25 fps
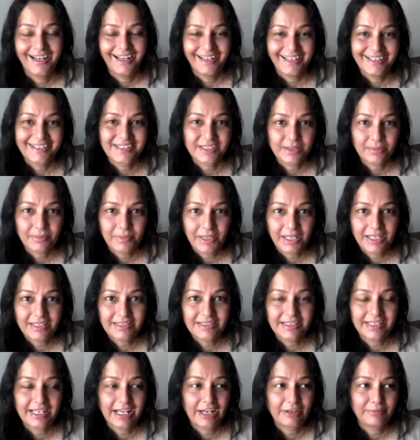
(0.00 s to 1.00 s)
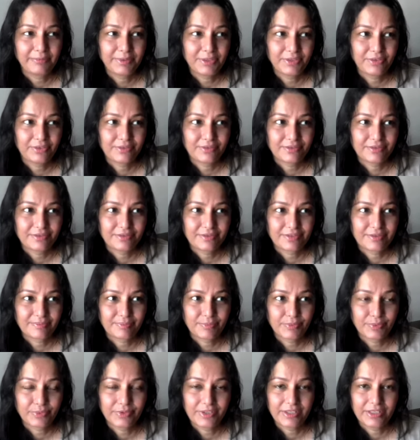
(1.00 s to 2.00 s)
It's amazing. I've been on
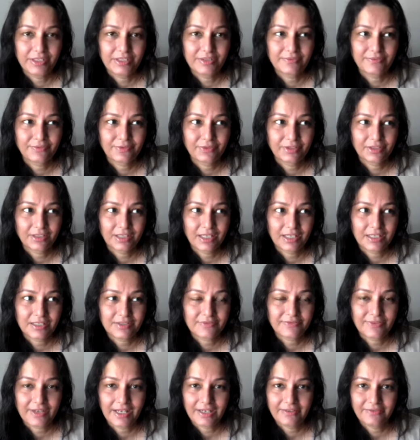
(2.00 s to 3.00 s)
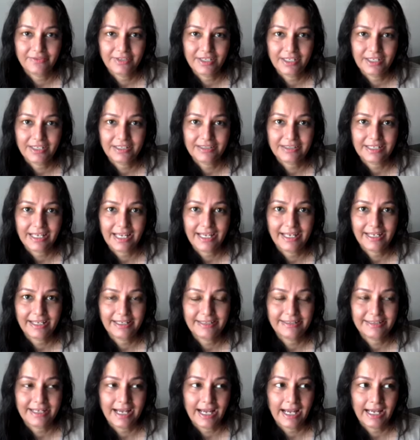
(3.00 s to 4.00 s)
smoothies for the last 5 days
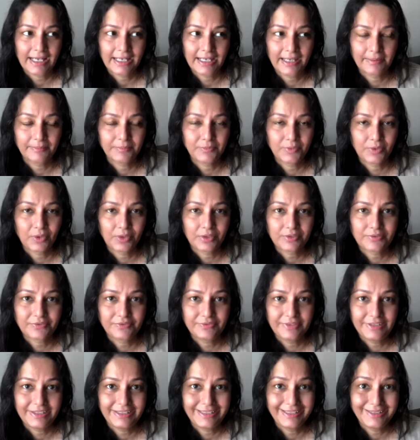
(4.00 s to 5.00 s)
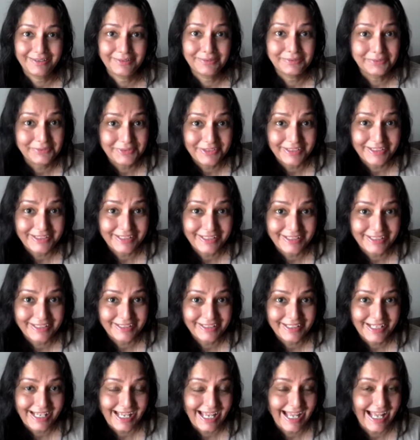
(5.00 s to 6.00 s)
and I am not feeling weak
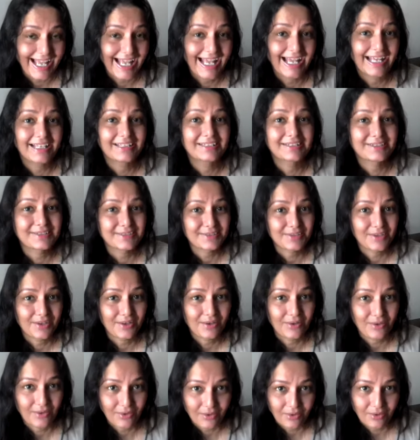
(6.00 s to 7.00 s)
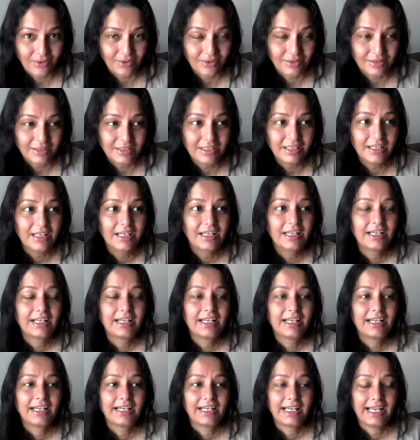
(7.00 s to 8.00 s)
at all.
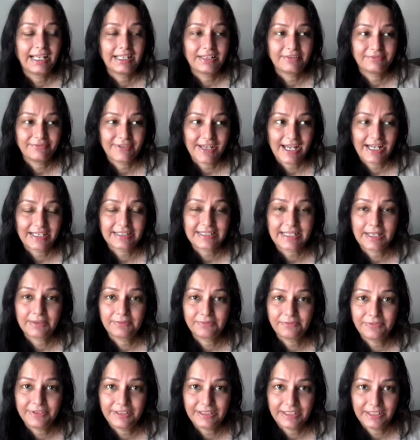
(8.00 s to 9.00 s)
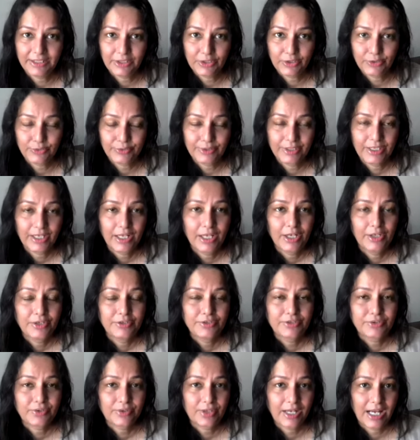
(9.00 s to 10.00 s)
In fact, I'm feeling good.
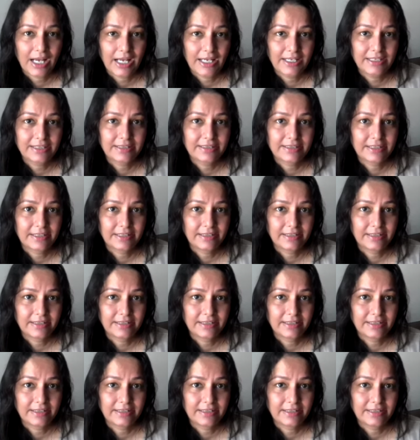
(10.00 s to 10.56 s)
So guys,